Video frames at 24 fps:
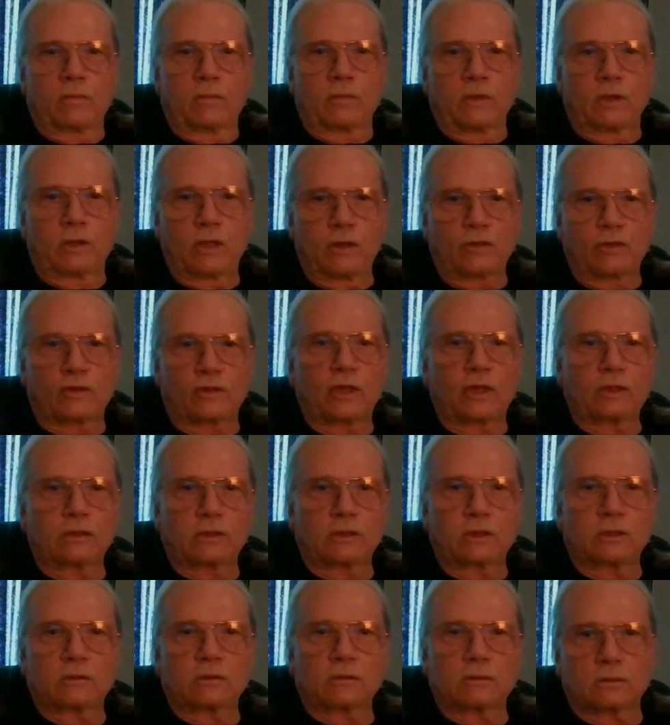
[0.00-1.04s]
you think
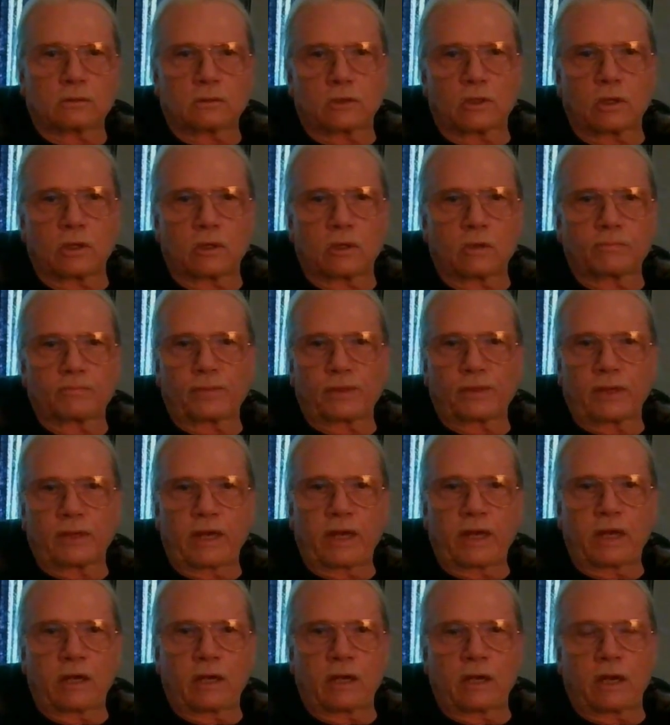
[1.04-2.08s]
that their
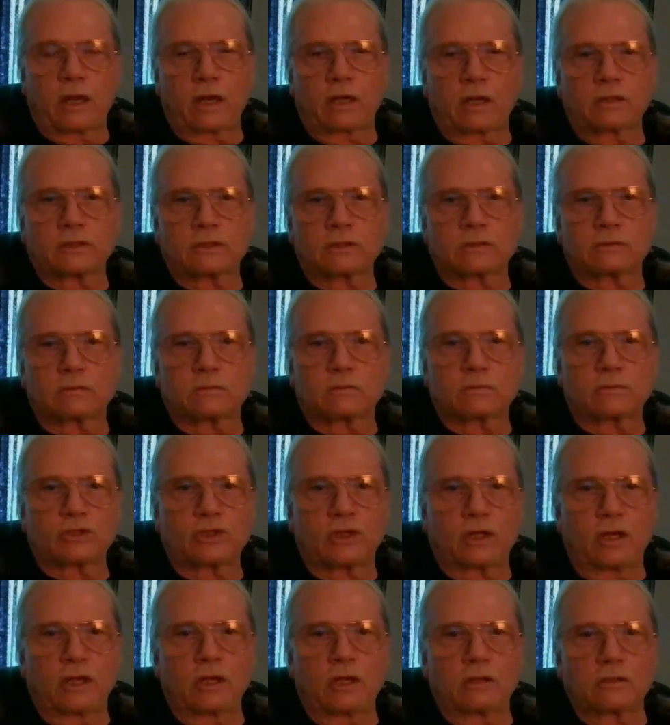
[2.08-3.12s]
plan has
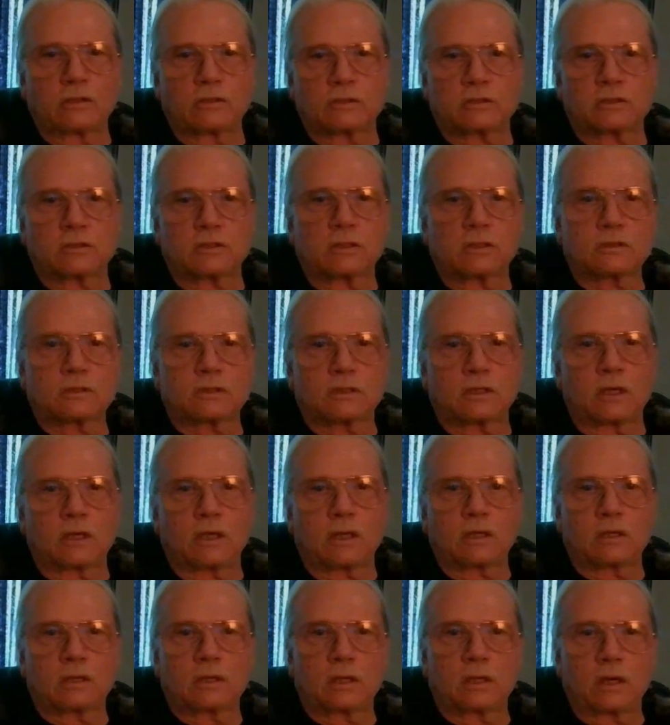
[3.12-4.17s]
changed since
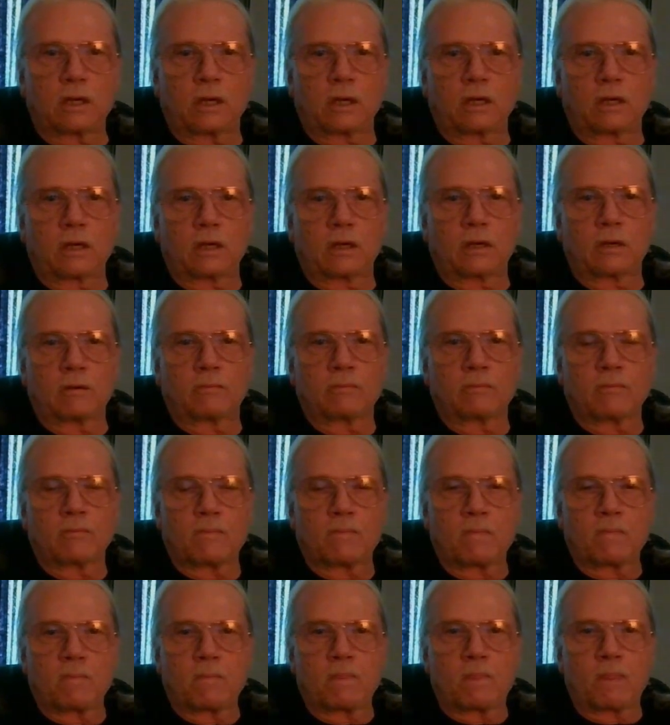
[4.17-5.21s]
then, uh,
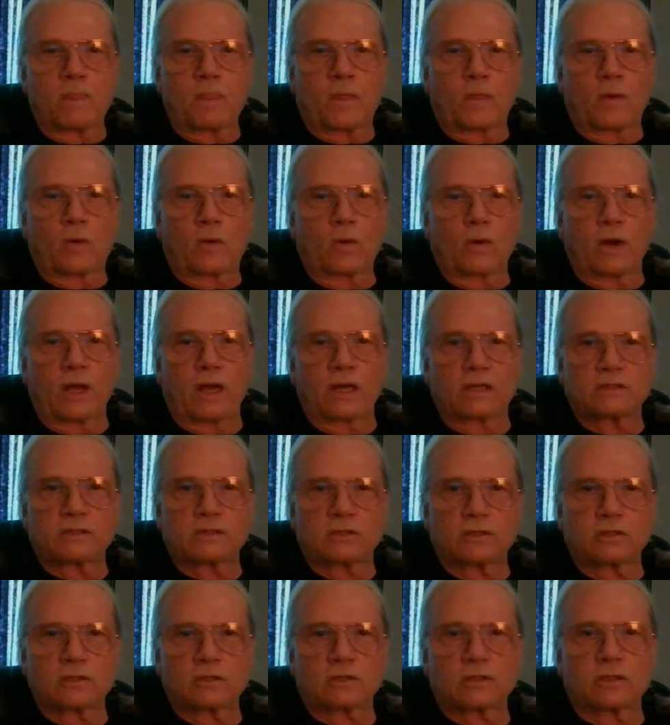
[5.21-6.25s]
or has
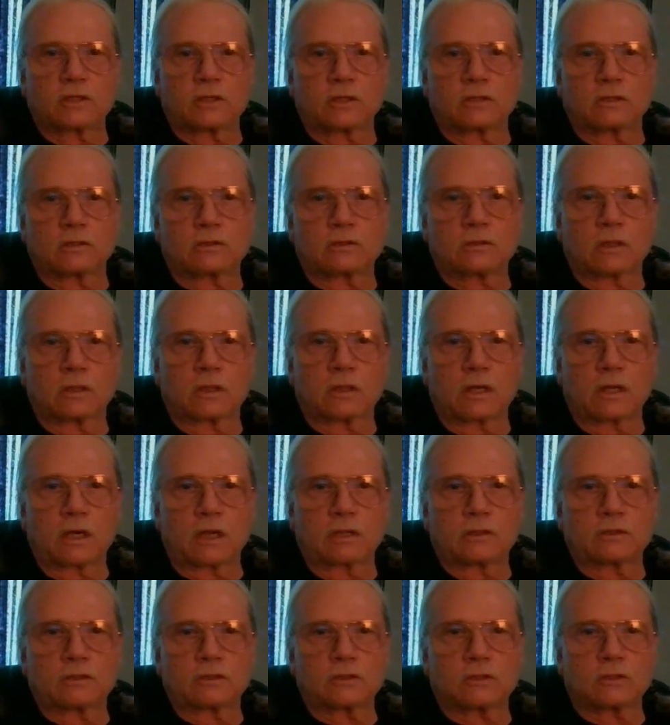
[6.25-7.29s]
it just gotten
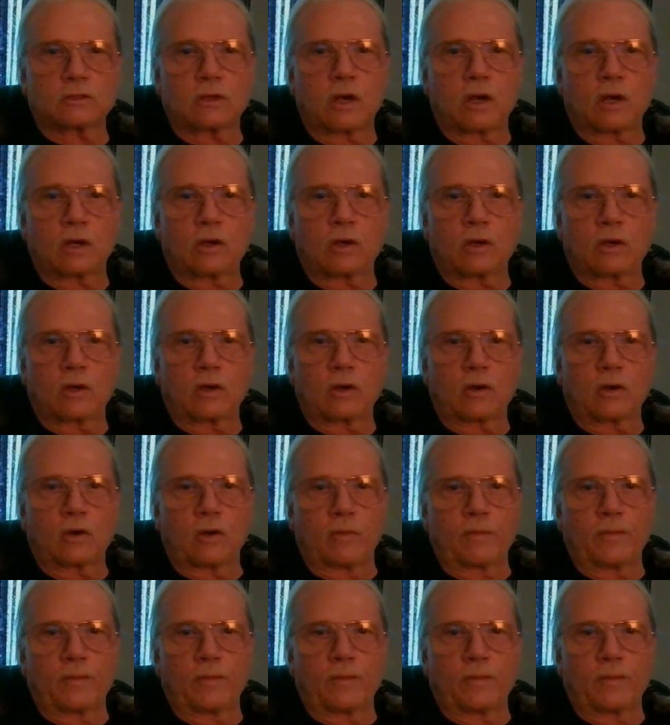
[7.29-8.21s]
gotten stronger, or